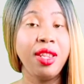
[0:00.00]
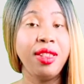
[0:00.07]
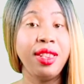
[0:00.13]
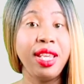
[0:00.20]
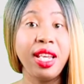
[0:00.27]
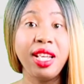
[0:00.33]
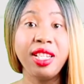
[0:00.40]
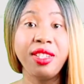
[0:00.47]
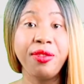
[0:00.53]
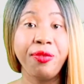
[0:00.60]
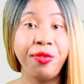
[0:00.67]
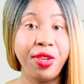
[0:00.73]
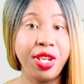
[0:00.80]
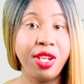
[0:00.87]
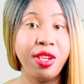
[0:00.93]
these
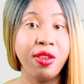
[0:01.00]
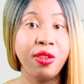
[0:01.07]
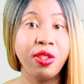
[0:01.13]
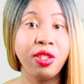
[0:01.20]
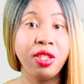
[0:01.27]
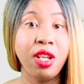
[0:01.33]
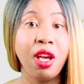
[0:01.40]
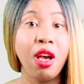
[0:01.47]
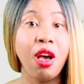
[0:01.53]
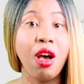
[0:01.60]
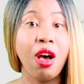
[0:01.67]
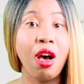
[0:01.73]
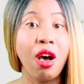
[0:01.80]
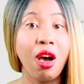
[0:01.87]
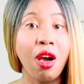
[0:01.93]
videos
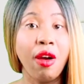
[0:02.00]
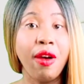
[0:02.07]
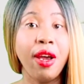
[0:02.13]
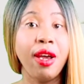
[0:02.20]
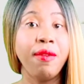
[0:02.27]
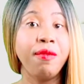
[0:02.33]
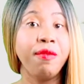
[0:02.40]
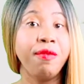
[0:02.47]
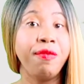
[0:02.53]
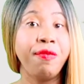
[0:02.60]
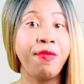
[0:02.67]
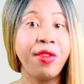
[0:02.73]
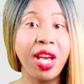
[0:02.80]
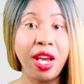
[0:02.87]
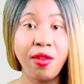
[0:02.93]
are
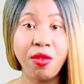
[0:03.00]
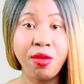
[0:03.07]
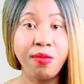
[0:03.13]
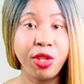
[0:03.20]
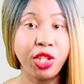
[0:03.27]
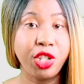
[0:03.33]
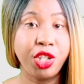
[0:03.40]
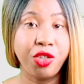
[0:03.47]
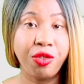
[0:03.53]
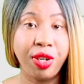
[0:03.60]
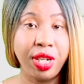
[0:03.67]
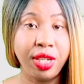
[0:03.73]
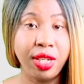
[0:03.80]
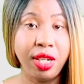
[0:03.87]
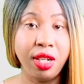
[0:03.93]
very much
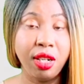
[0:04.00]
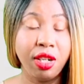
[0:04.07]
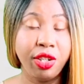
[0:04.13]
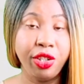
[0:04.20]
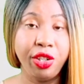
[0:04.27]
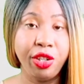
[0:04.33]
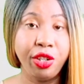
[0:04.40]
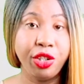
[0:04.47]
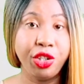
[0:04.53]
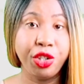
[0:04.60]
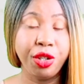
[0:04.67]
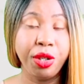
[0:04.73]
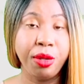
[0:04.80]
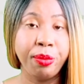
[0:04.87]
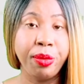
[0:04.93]
trending on
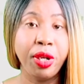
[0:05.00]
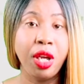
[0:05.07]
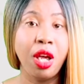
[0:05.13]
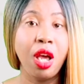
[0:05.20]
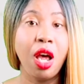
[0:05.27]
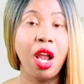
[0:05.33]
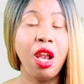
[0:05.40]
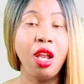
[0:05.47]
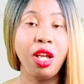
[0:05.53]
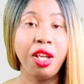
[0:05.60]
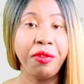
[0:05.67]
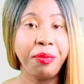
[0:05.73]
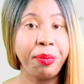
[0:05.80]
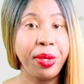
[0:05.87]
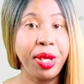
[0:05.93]
YouTube. A lot
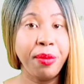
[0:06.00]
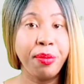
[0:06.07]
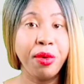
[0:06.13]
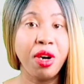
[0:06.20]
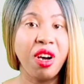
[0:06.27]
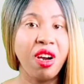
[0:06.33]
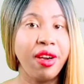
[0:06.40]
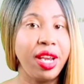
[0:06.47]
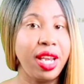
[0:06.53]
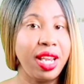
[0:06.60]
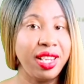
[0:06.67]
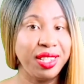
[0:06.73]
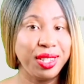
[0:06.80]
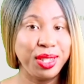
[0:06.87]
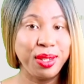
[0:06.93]
of people are
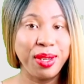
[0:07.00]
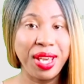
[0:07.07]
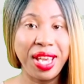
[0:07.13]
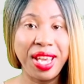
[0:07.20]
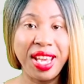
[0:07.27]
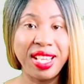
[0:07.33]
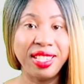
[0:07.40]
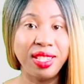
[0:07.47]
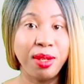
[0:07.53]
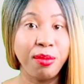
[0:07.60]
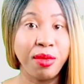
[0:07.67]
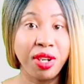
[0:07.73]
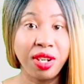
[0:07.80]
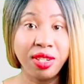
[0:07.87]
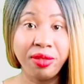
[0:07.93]
into
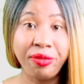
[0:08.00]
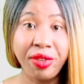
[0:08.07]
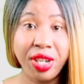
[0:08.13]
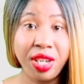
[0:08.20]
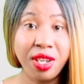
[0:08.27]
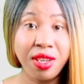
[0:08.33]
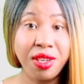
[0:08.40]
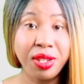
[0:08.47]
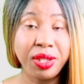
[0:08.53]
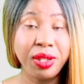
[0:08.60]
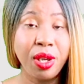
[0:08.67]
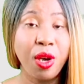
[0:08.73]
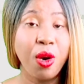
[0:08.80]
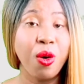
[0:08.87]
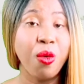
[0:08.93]
ASMR videos,
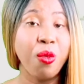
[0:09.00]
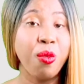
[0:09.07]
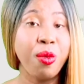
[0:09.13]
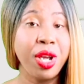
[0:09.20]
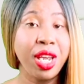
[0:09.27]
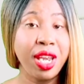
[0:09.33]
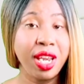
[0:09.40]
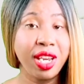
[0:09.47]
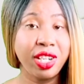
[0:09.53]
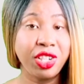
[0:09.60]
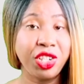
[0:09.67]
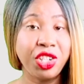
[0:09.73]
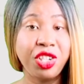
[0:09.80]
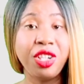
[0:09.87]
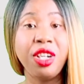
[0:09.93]

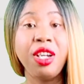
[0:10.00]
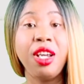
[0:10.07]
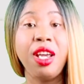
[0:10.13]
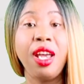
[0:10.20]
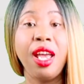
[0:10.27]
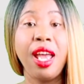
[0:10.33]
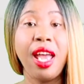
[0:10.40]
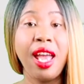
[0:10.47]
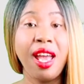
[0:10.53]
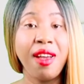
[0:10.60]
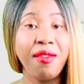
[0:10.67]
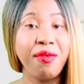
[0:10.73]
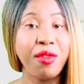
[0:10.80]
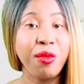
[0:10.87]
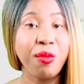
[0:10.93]
which
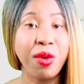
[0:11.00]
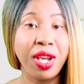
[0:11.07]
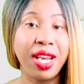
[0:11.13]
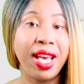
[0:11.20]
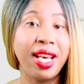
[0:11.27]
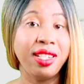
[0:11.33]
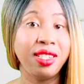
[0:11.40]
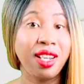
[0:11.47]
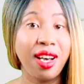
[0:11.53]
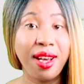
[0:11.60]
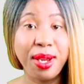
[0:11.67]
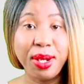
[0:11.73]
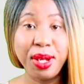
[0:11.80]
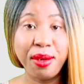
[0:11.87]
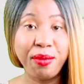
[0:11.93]
everyone has got
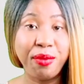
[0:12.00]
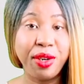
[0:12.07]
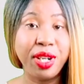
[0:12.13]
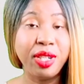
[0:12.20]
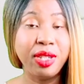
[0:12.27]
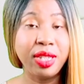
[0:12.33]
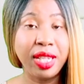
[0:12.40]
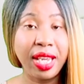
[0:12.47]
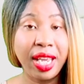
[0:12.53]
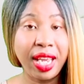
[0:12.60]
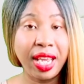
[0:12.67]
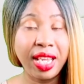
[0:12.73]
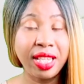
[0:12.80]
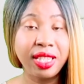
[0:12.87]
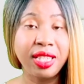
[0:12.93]
a different
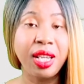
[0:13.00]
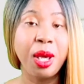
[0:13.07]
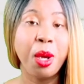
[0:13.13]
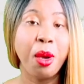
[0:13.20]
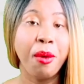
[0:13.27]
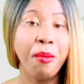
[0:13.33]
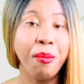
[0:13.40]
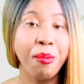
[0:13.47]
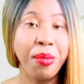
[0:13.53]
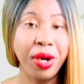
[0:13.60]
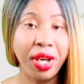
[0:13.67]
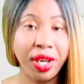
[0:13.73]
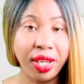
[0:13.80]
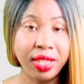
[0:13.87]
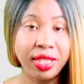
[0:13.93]
taste,
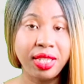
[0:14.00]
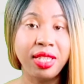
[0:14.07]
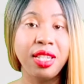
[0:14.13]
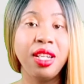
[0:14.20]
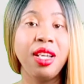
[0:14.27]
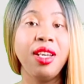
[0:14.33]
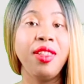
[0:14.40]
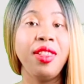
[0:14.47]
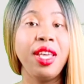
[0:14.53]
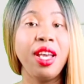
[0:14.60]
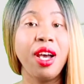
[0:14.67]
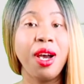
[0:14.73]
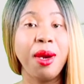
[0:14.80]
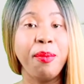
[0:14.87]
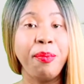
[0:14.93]
but
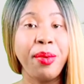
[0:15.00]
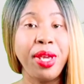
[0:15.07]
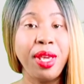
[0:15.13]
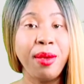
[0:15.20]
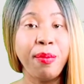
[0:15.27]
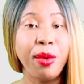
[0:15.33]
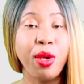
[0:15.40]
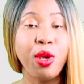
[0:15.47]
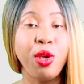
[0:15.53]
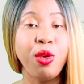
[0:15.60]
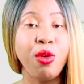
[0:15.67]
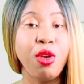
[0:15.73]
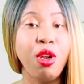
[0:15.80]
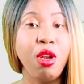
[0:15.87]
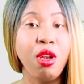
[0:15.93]
there are people
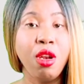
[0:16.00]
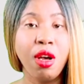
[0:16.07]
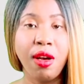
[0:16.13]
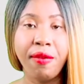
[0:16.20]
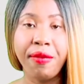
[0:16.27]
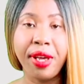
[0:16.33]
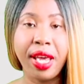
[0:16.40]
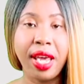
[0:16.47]
who love